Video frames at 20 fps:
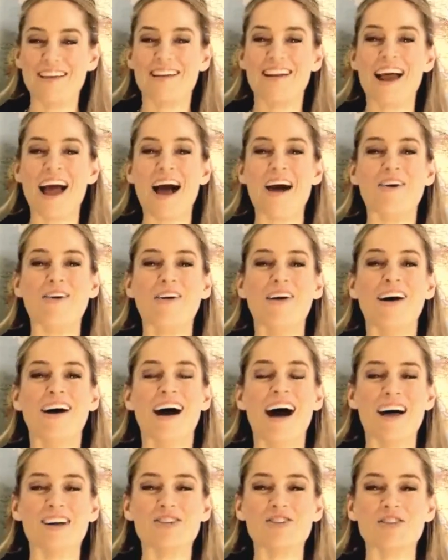Now,
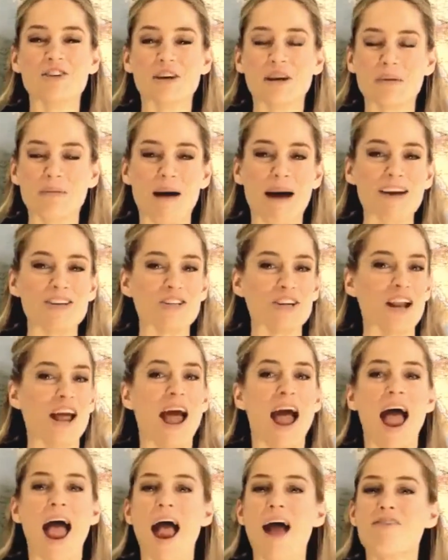as you can imagine,
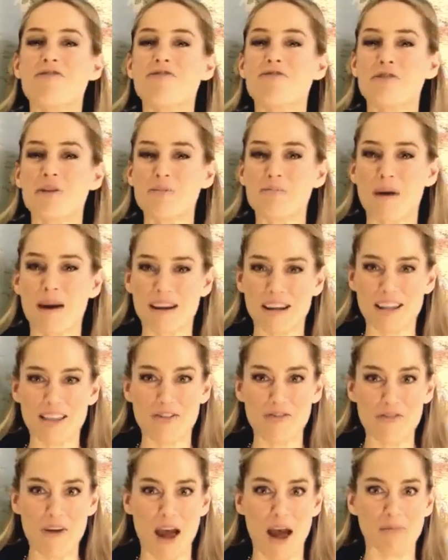everybody in
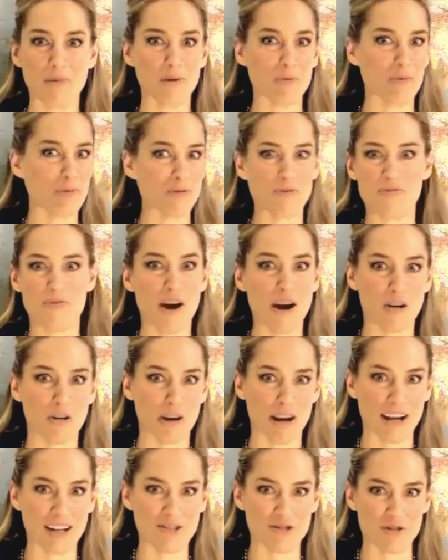the family was
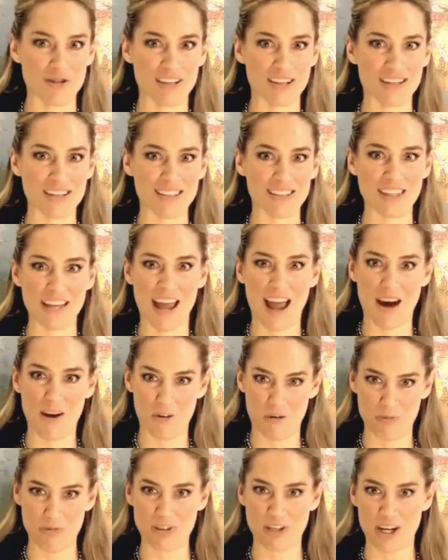very interested to see
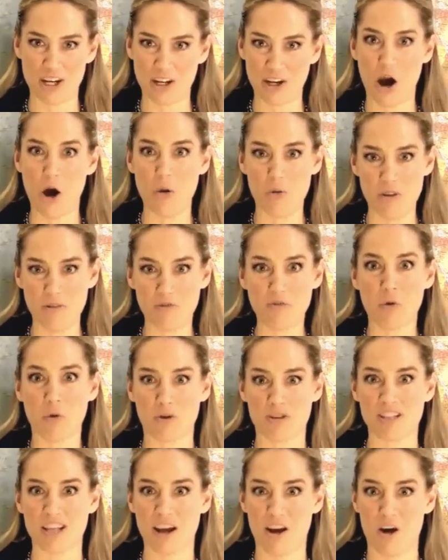how it was going to go. Of
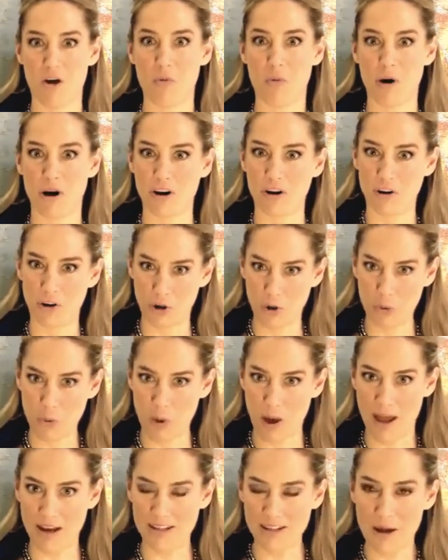course, they all wanted her to
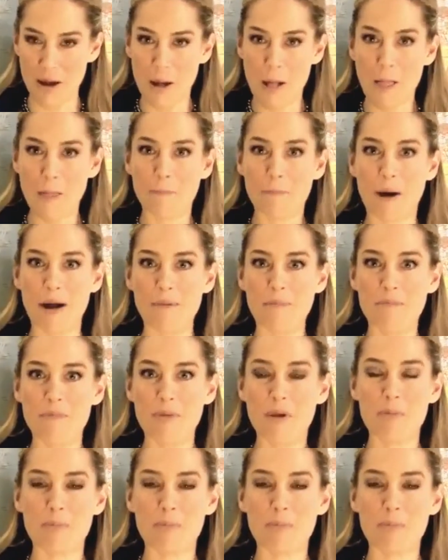quit, but